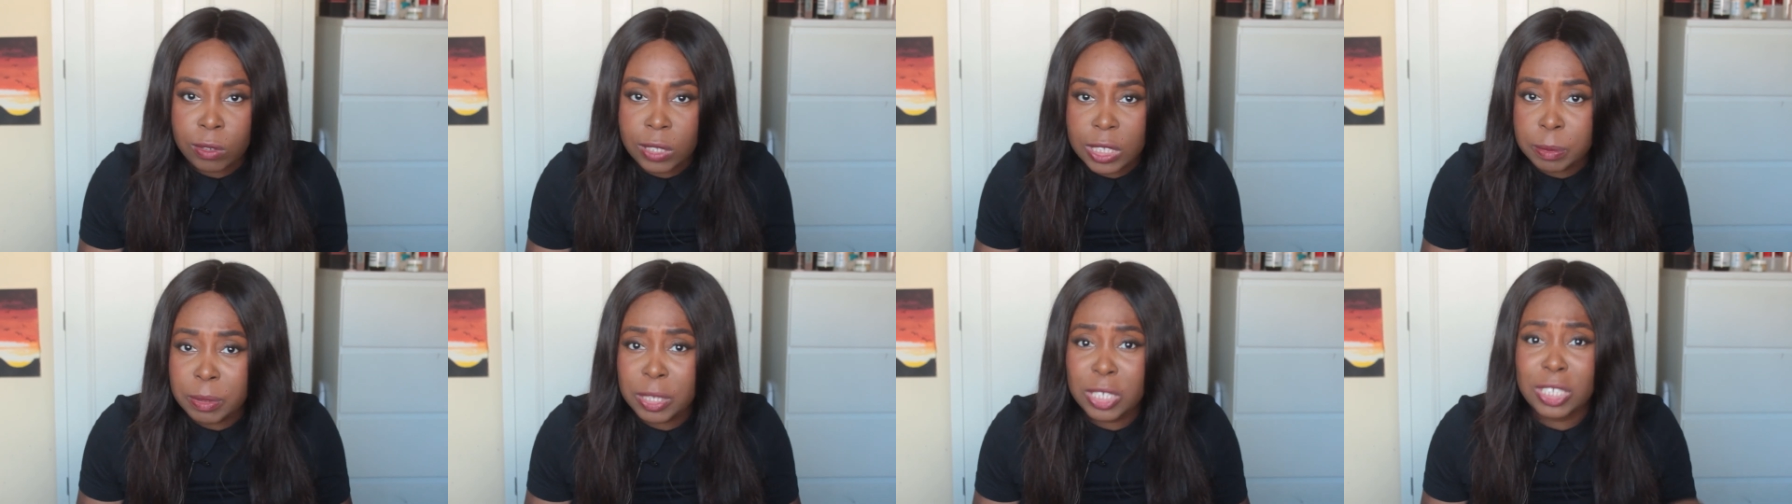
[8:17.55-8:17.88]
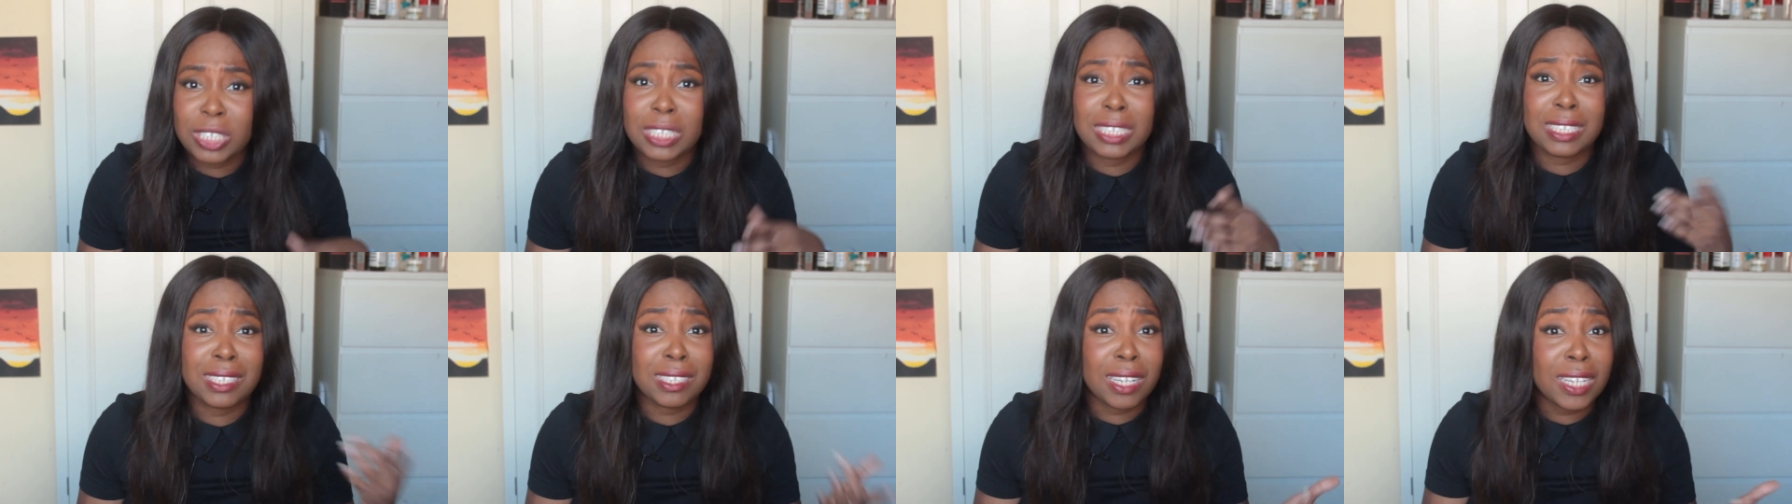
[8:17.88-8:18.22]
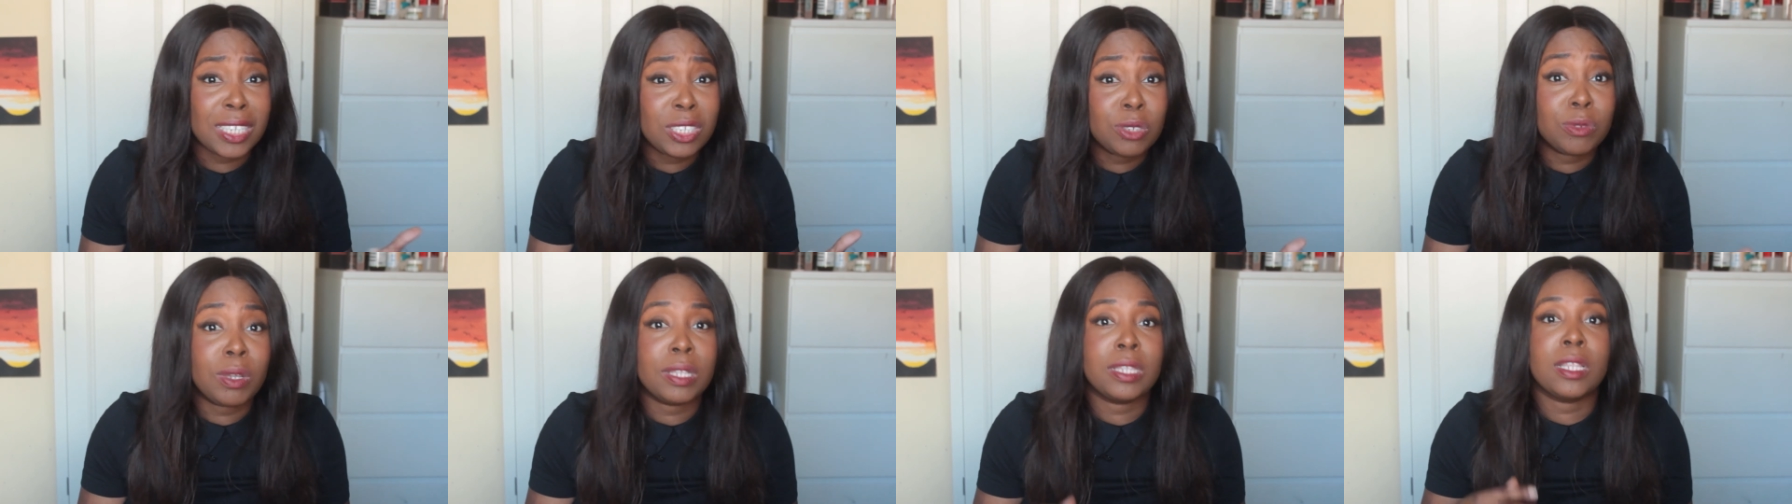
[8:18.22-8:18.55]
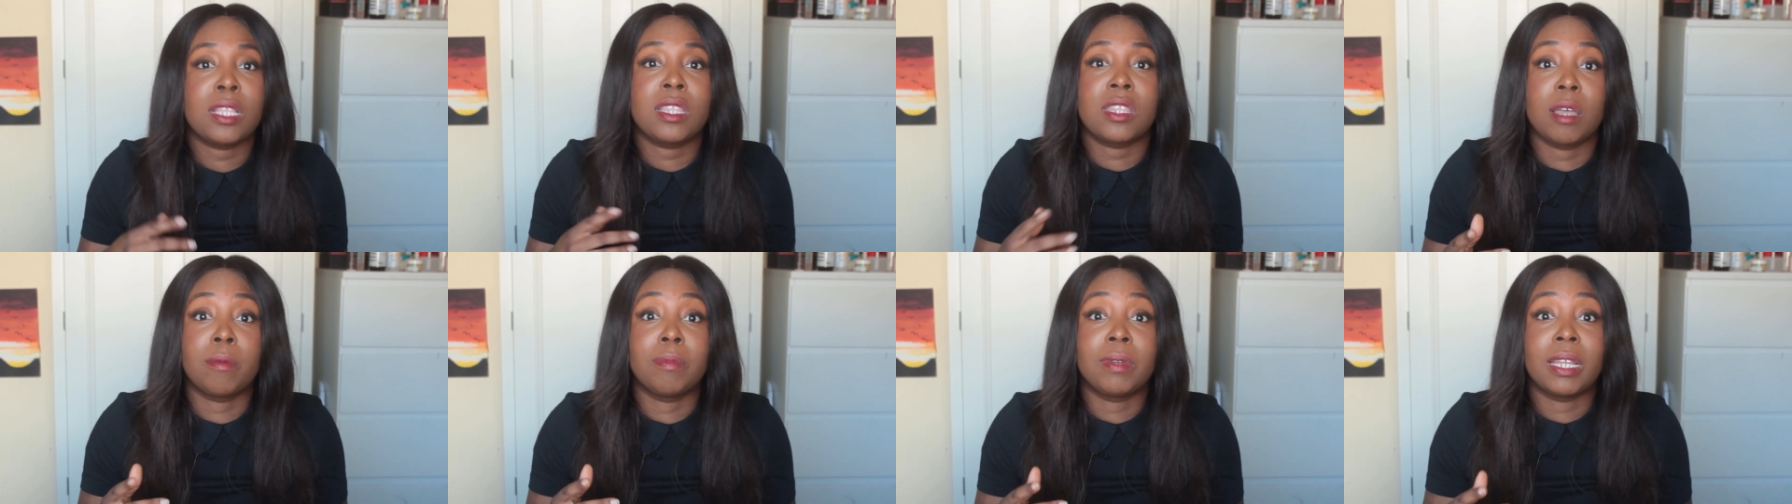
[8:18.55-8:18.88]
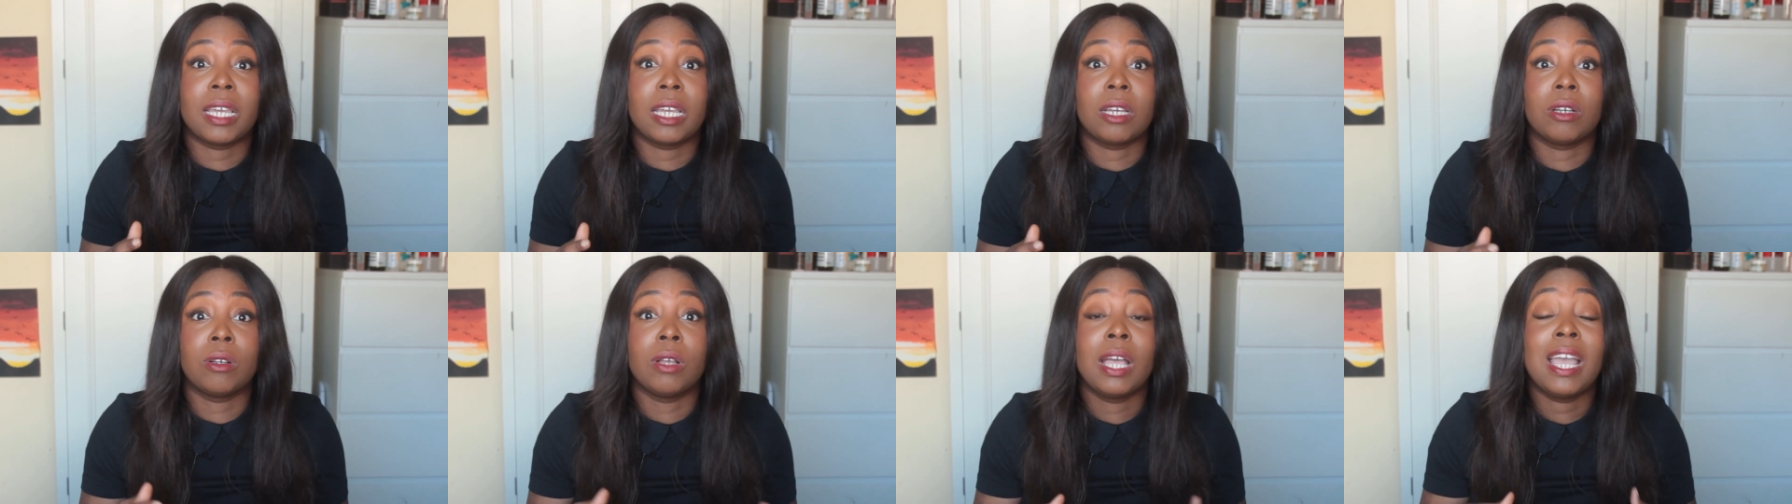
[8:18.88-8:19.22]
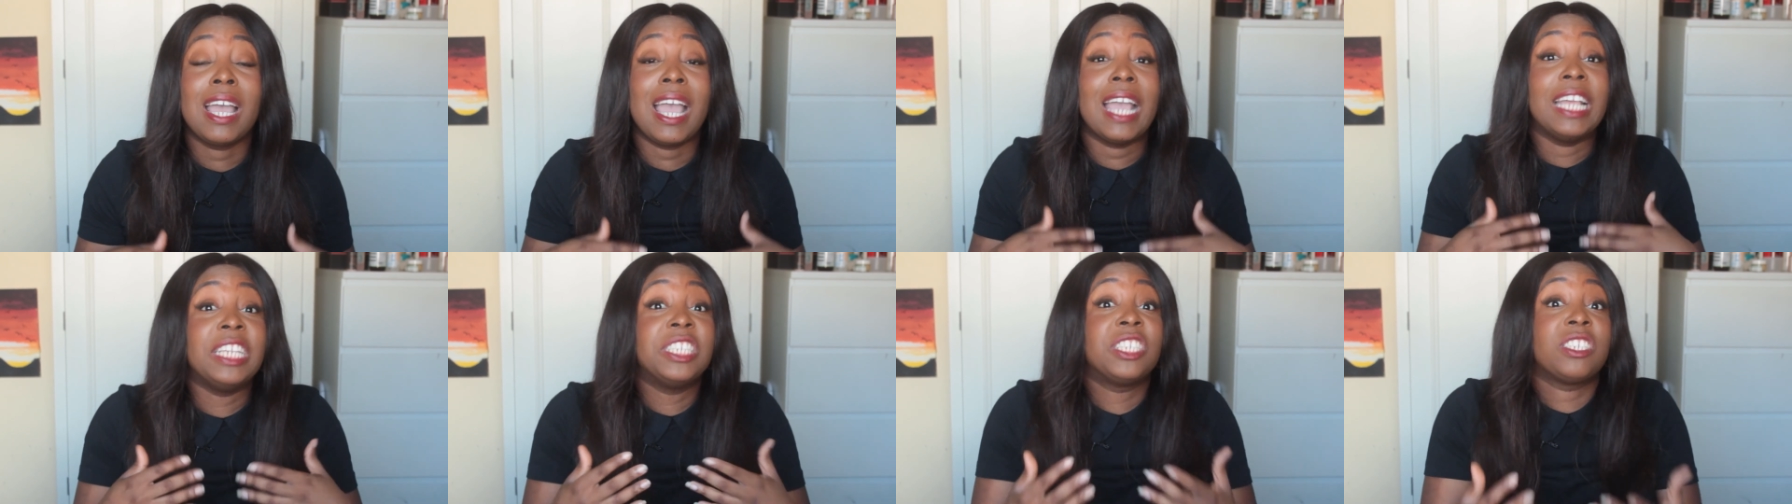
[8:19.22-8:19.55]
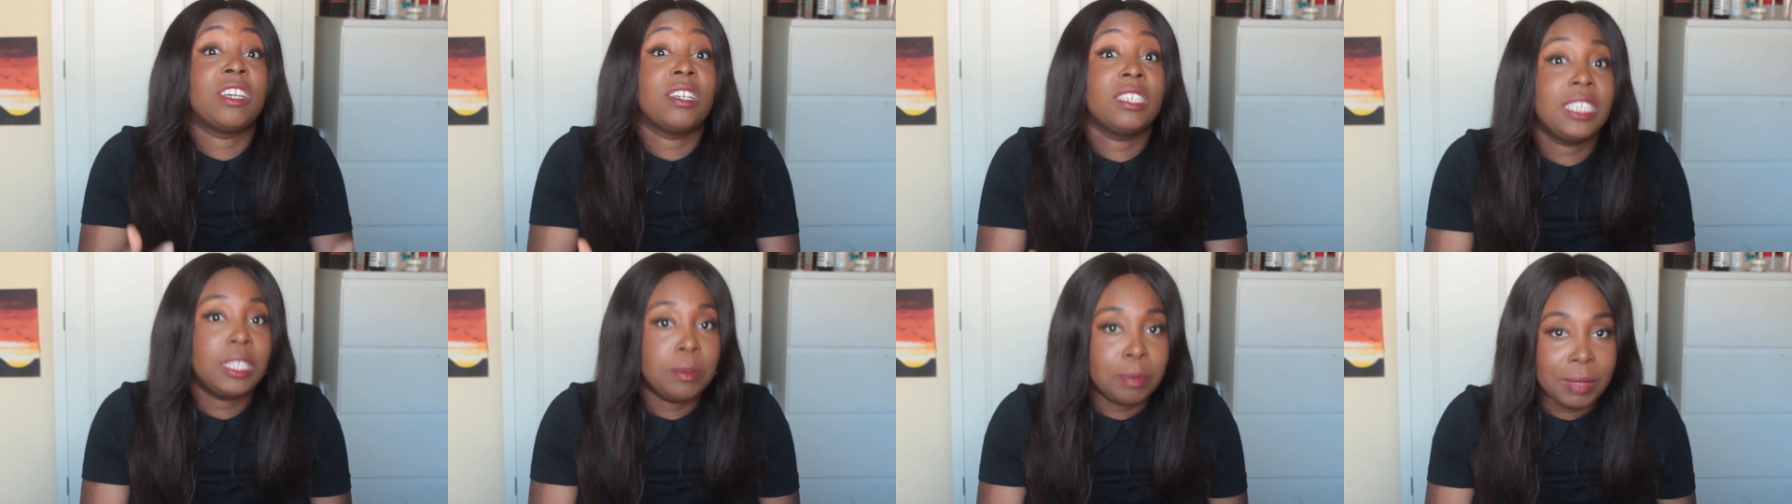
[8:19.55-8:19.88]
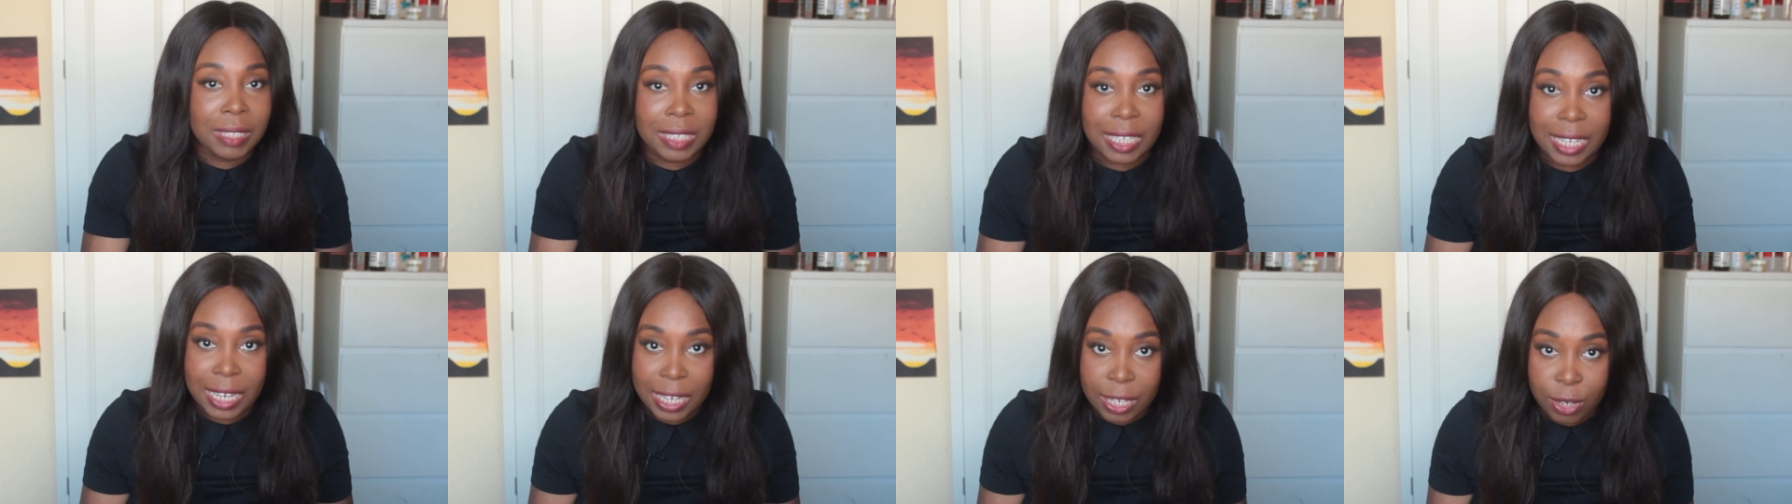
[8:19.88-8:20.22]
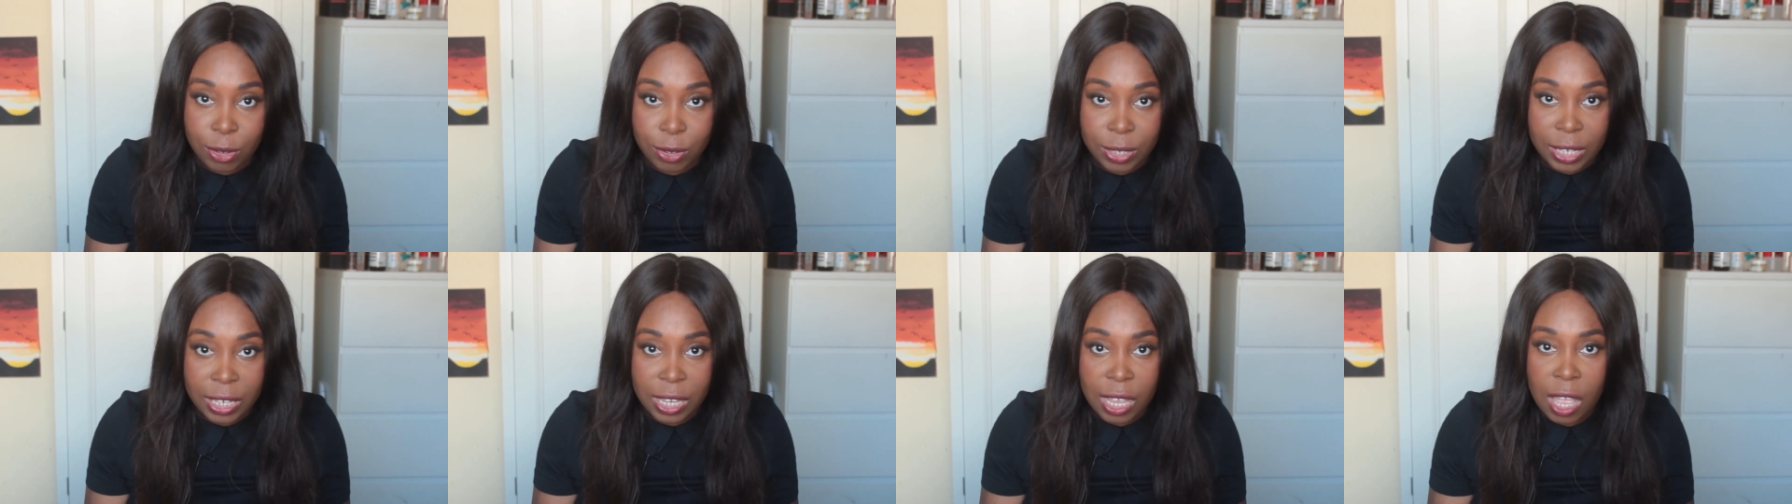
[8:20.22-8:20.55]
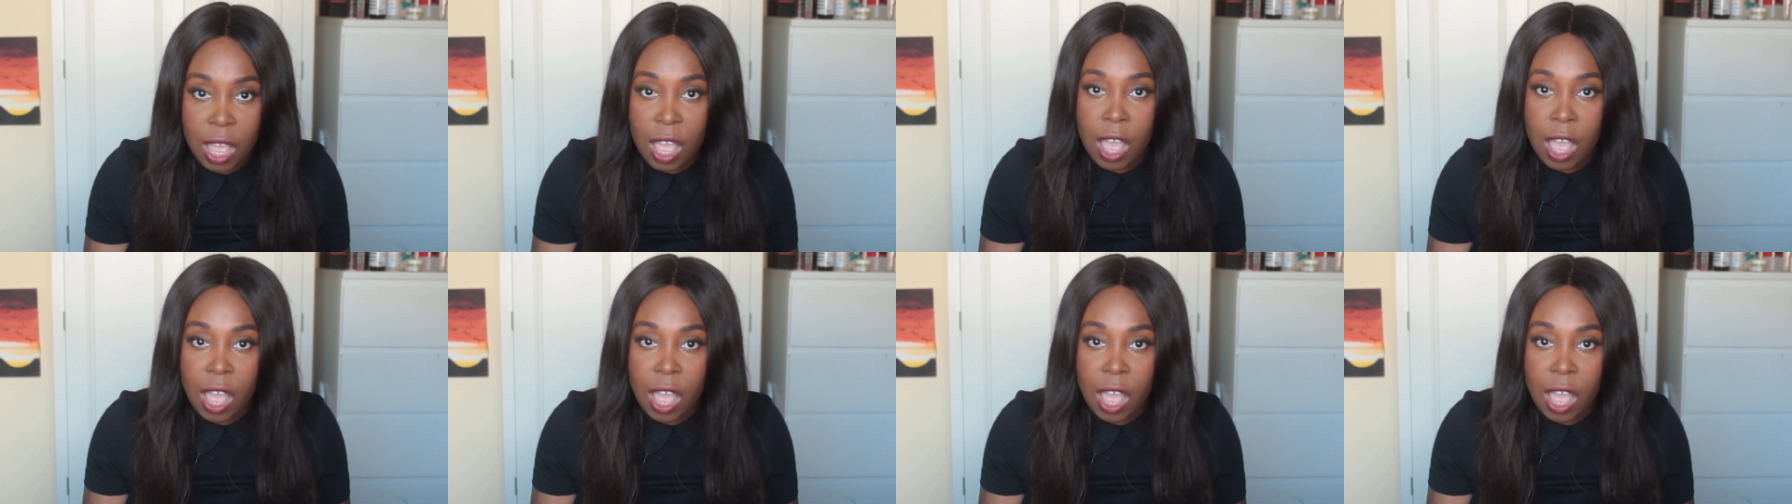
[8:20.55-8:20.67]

it's because the title and the thumbnail enticed me to click on it.